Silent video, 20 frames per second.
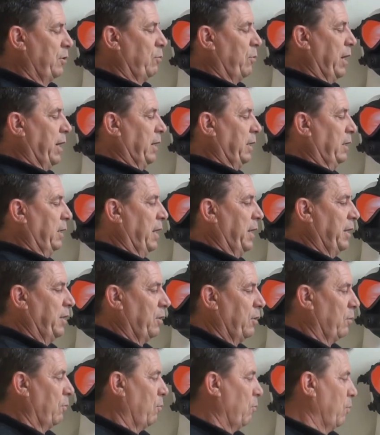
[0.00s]
to your
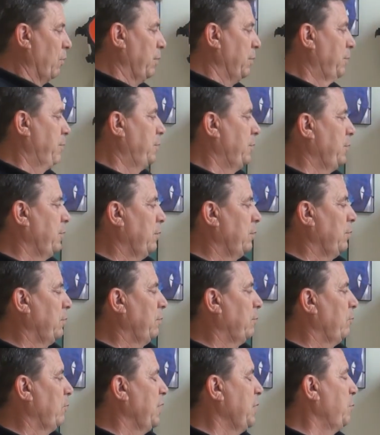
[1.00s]
regulator or to
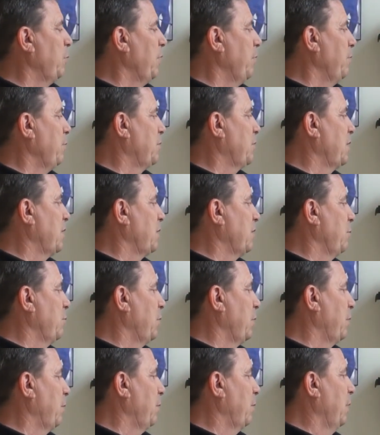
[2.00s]
your rebreather
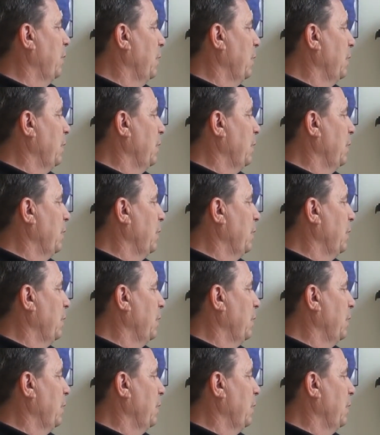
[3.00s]
system, you could